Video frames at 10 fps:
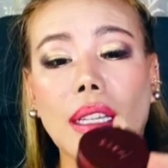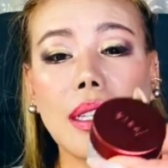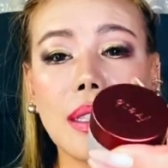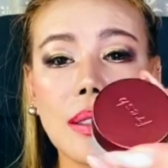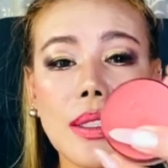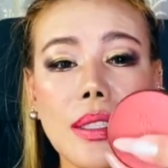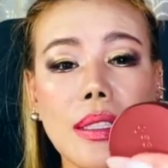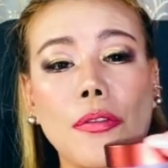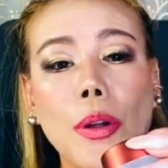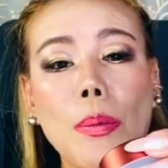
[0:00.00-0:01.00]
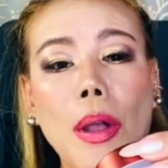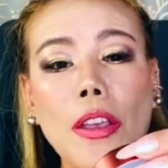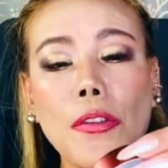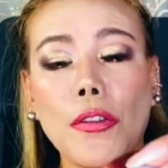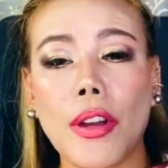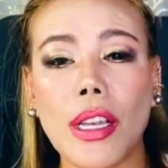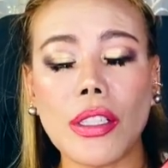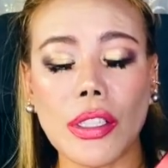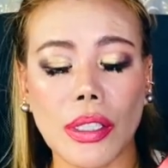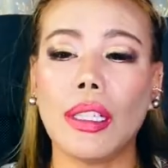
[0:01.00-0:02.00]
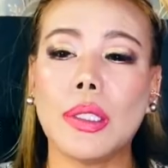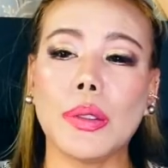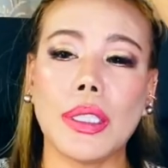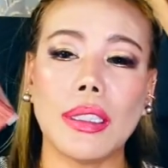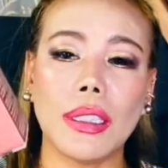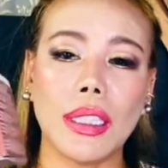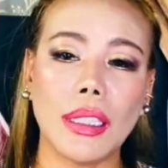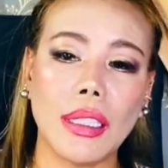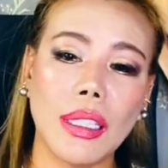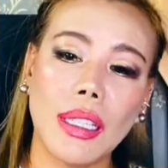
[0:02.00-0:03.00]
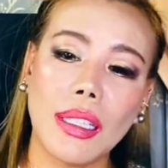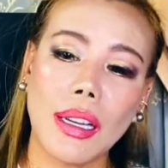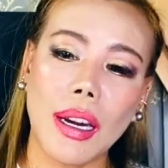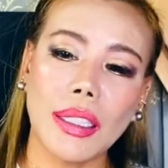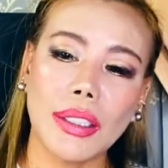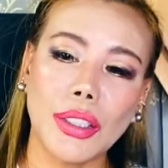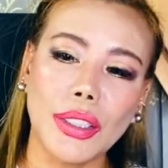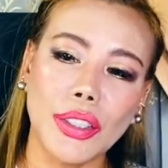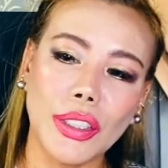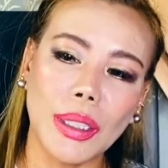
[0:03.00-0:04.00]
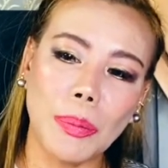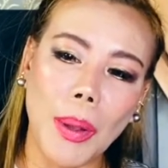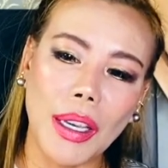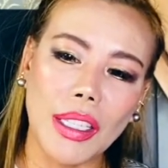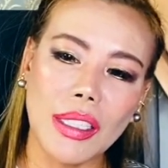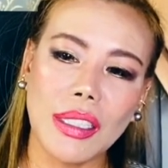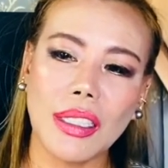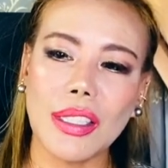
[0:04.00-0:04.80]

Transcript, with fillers: It's from my Fresh. Look at the carton or the packaging.